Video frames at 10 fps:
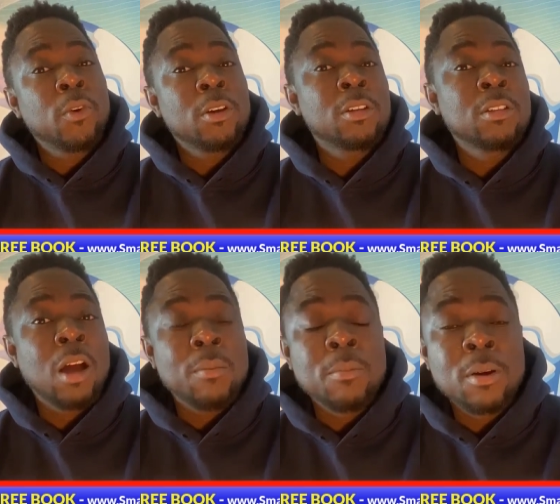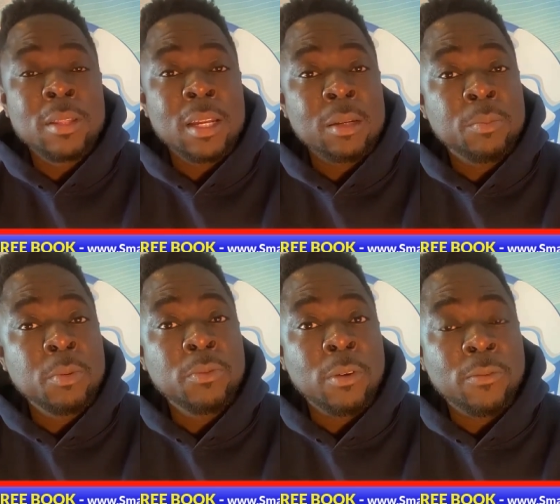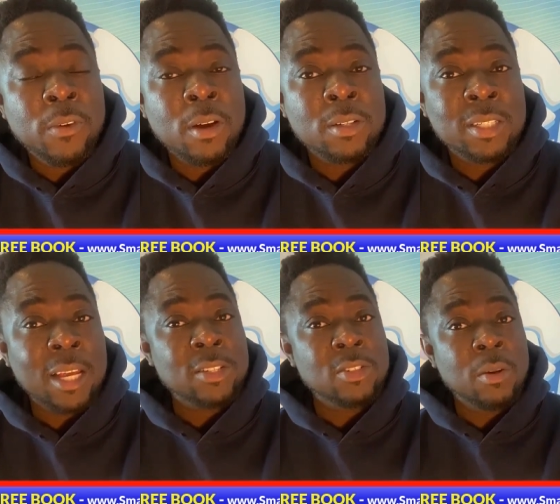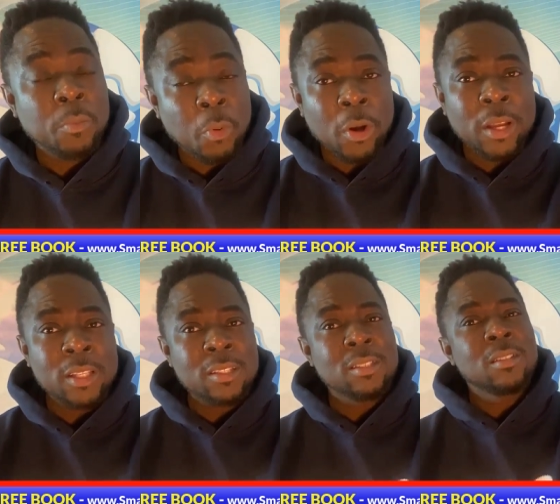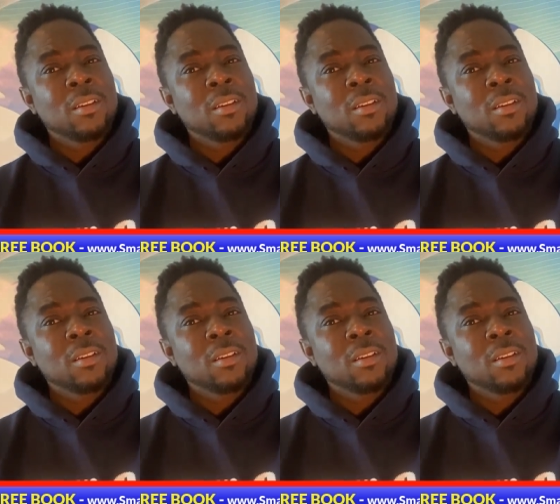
for a lot more than the proof of funds at some point